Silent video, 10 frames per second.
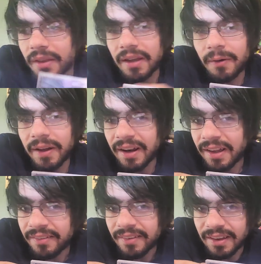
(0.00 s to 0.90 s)
It
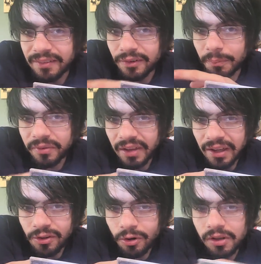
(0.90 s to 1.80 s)
is in the
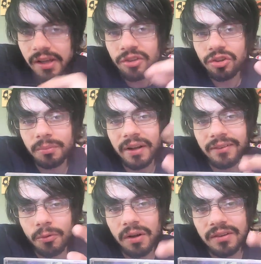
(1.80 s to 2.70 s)
Psycho collection, but I
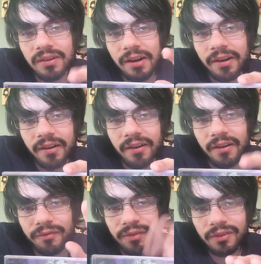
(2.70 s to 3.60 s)
still wanted to get
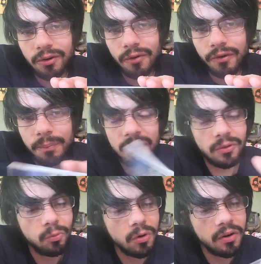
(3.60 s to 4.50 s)
a physical for the
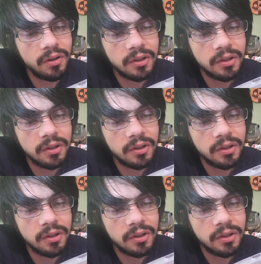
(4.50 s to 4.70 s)
PS1.